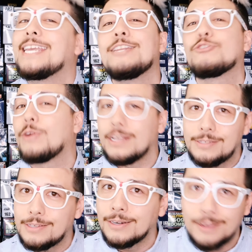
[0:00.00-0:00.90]

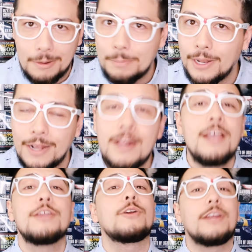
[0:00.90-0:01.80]
interest in Gunpla,
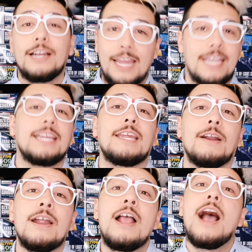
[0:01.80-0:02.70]
you're going to like it
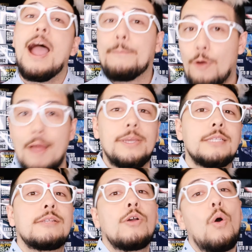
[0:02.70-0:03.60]
here. I
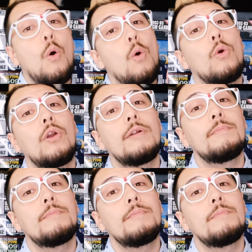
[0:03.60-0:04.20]
promise. Or